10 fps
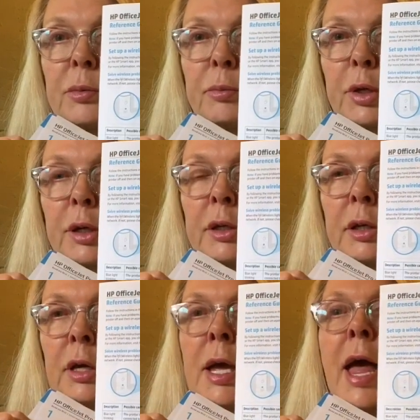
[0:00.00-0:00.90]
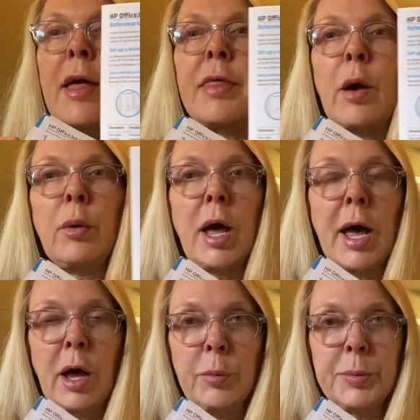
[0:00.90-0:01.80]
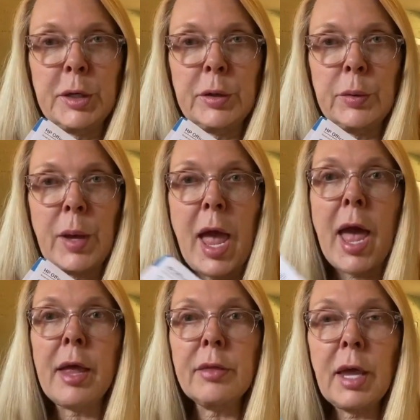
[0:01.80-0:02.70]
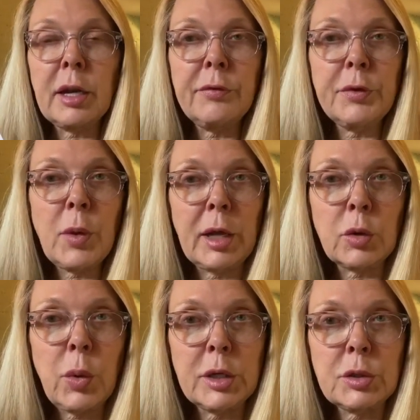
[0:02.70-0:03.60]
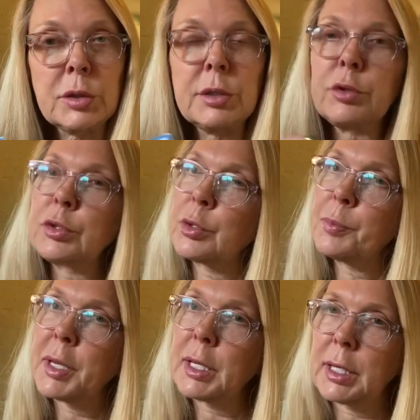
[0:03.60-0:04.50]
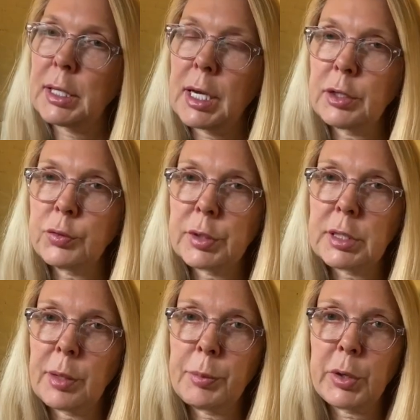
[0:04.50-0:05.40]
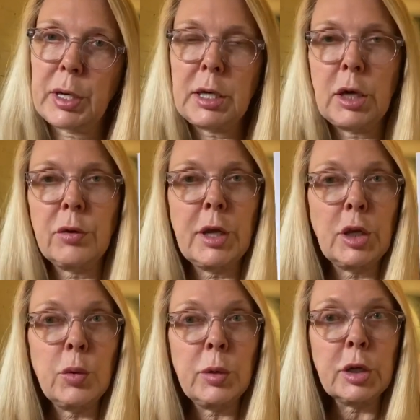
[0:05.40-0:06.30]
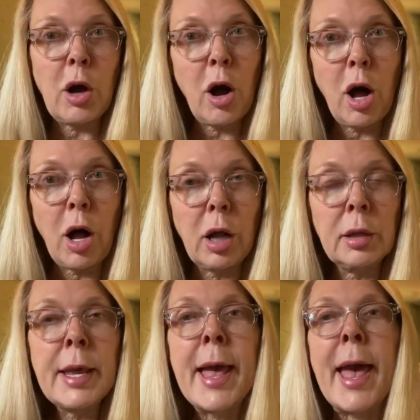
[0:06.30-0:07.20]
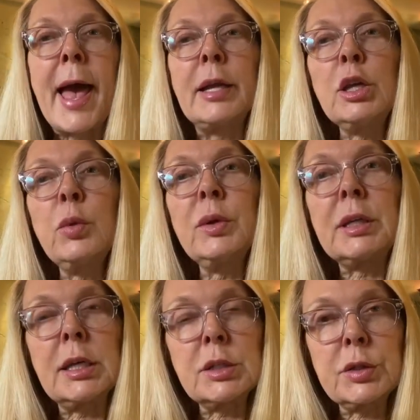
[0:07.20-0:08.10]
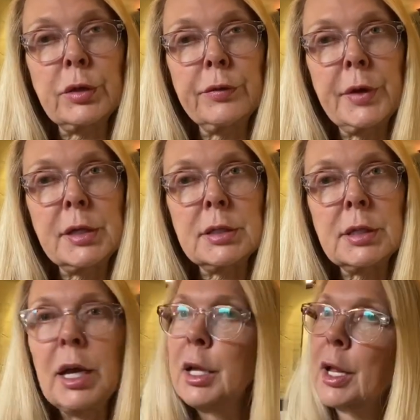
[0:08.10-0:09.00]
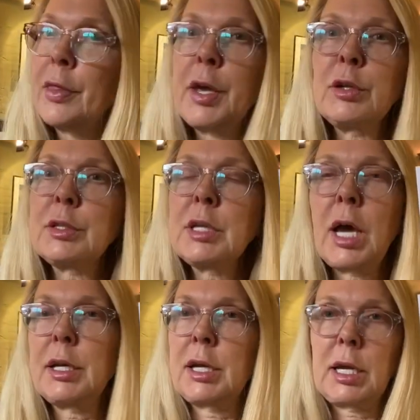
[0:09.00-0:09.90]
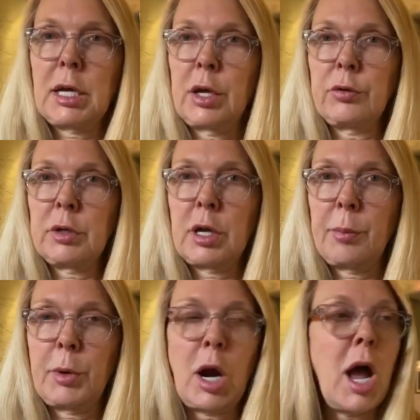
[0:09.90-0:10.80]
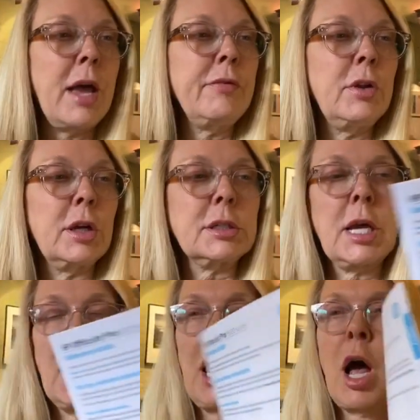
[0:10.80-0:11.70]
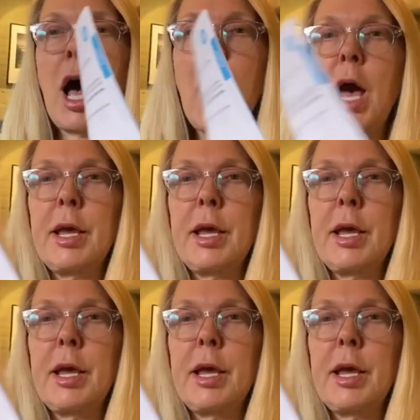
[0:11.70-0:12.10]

book that will help you, and that if you had questions, there should be an 800 number in here that you would call and you would get service. There's not an 800 number. I've looked high